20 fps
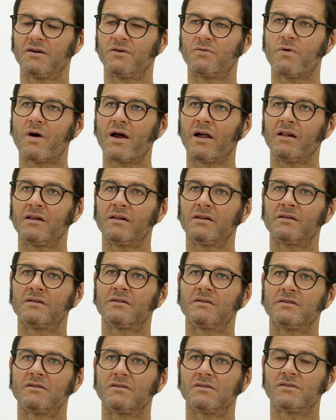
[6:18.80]
well
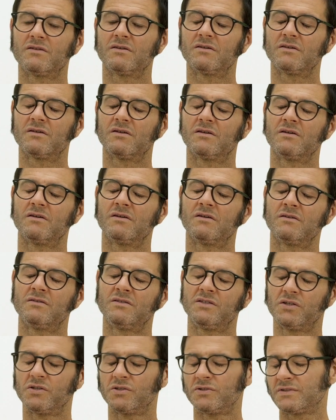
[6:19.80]

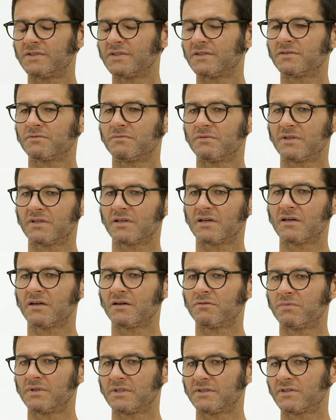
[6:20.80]
diluted with
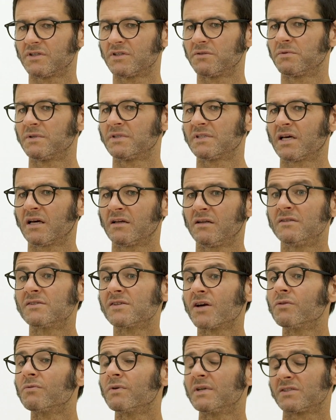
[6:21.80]
a turpentine.
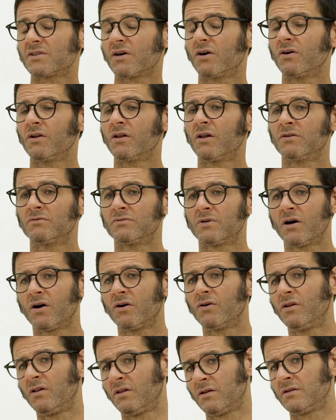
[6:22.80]
It's always oil on
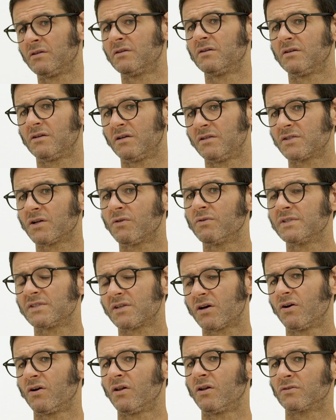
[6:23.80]
oil. It's always
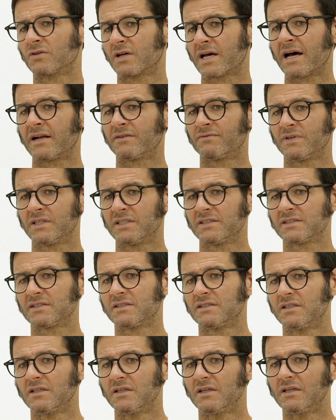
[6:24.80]
oil on canvas.
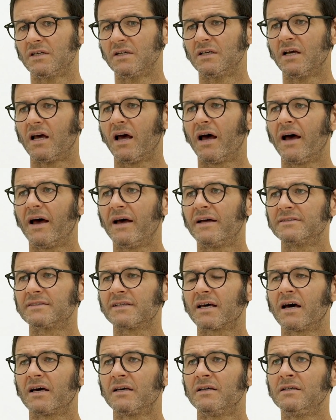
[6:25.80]
And
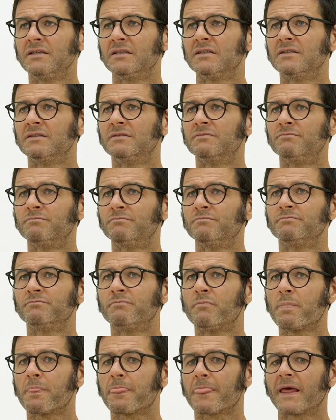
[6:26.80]
I
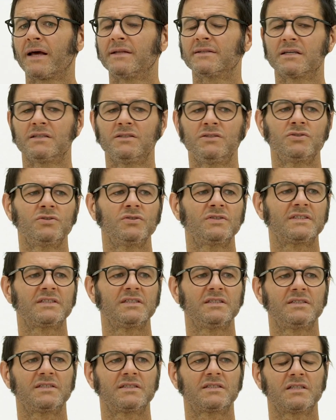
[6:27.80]
use
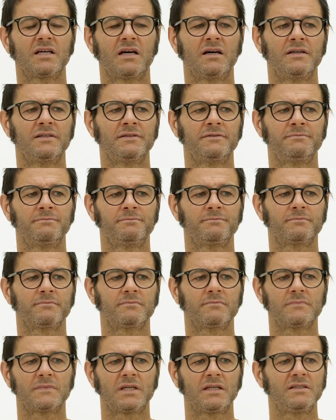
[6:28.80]
this
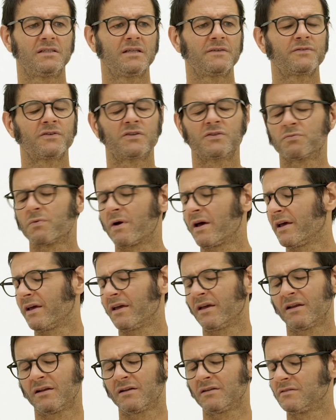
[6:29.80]
different
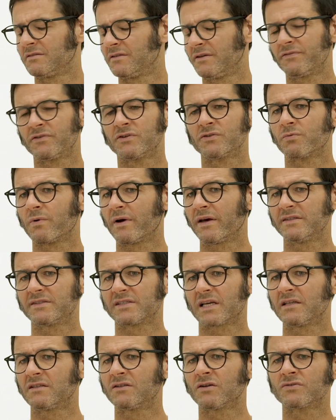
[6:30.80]

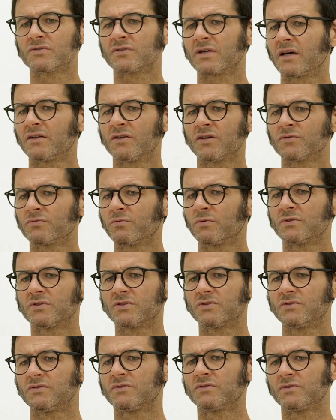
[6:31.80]
ways. I don't want
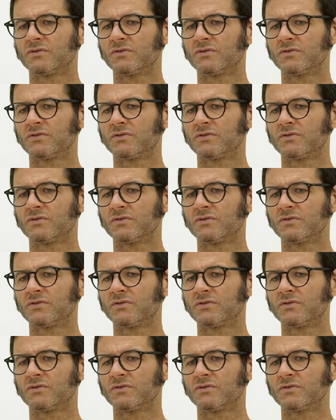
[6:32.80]
to